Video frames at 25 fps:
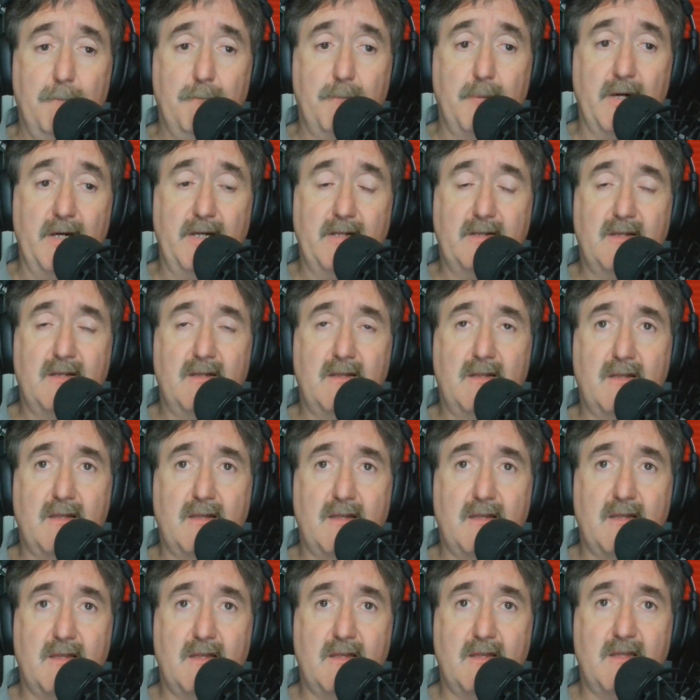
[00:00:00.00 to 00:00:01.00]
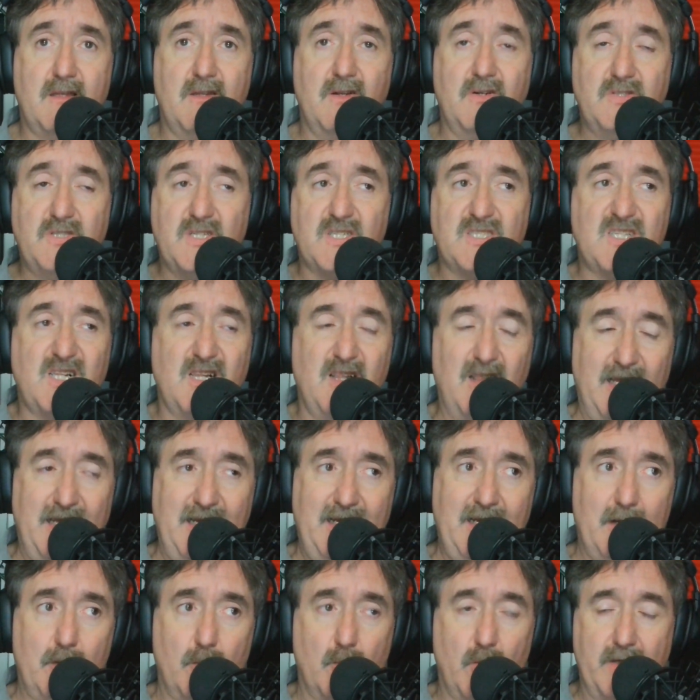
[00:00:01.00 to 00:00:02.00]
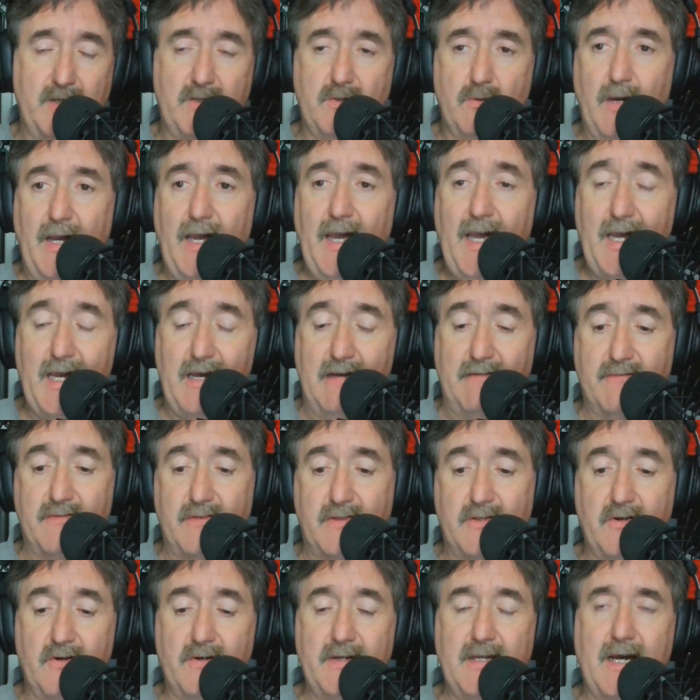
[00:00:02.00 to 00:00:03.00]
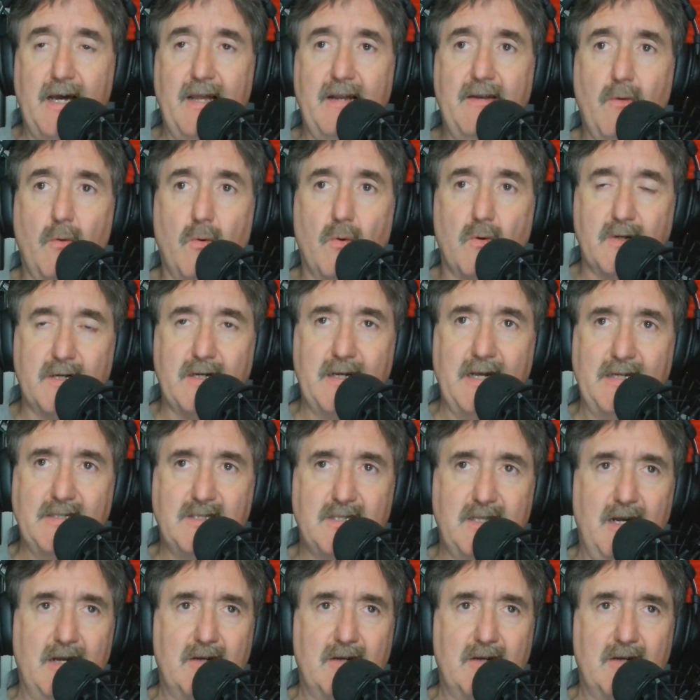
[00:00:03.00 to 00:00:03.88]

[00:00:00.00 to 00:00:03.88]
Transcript: But they're just cleaning what you have. They're not organizing.